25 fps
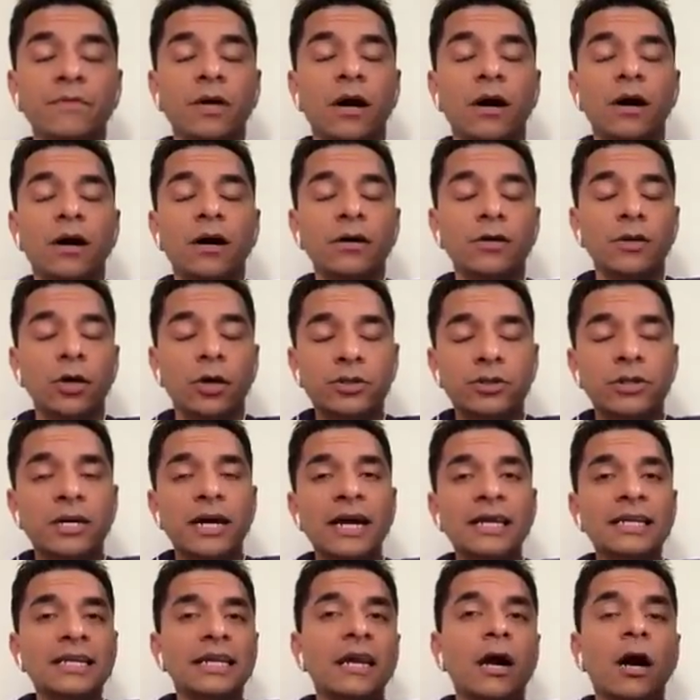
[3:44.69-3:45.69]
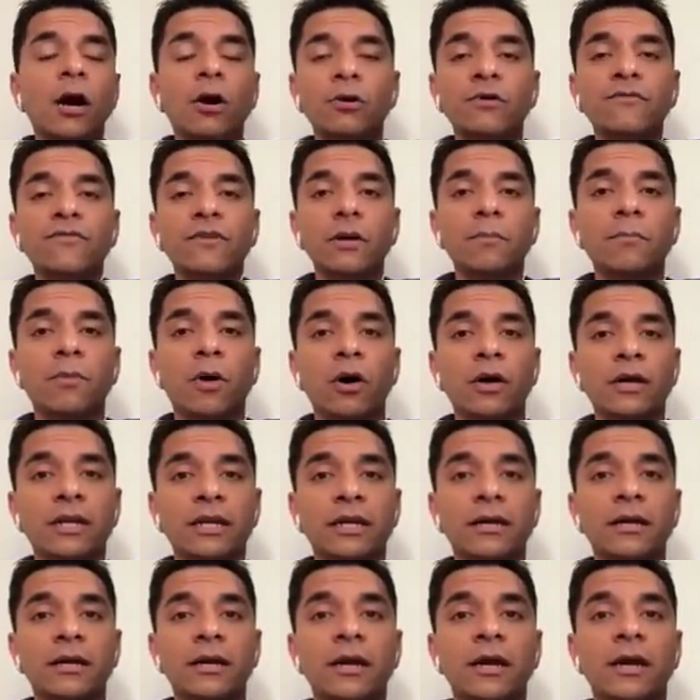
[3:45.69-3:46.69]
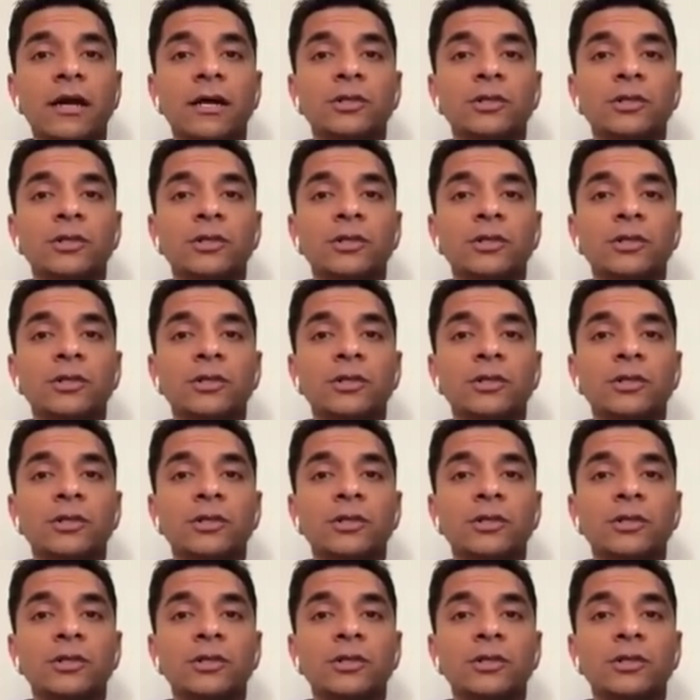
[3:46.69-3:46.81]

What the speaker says: your tract, and out of your body.